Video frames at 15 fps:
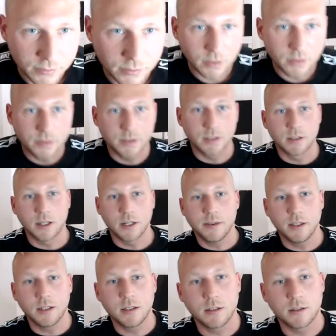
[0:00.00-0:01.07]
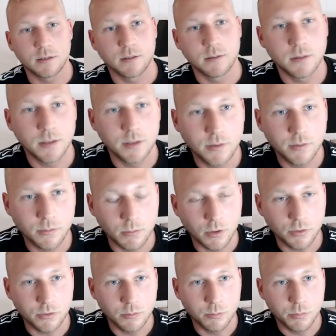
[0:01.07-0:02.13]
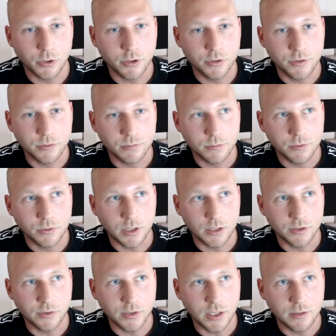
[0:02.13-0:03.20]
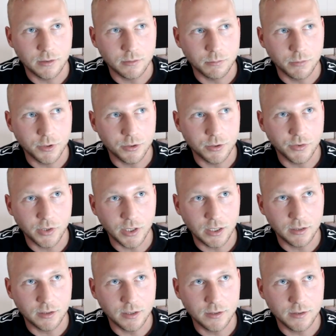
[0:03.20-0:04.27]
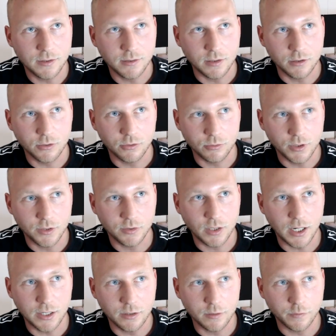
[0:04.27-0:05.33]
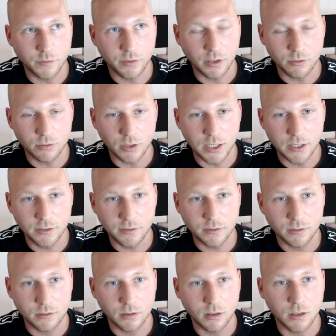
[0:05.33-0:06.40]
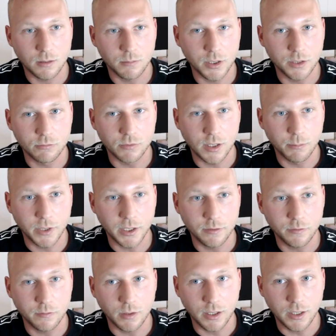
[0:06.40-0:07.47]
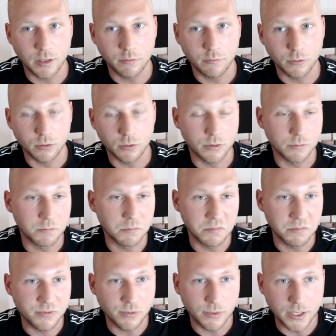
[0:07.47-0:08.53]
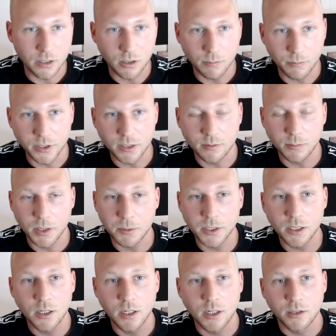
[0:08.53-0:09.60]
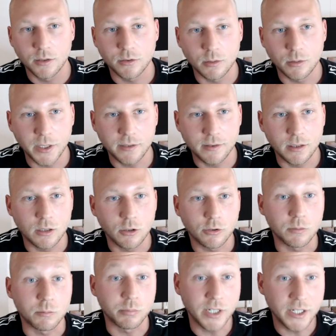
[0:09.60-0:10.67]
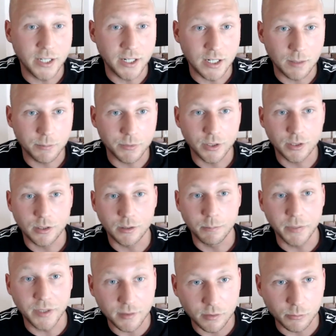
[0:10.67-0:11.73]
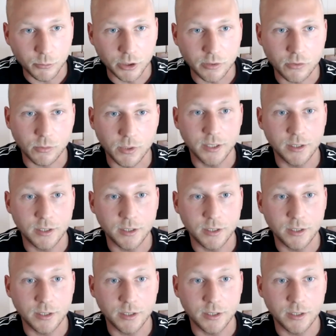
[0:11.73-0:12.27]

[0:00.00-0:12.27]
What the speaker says: And I think it's also important to understand what you're saying, that this industry is kind of centralized and run by a handful or 20 companies maybe. So you're basically also breaking up their business models, right?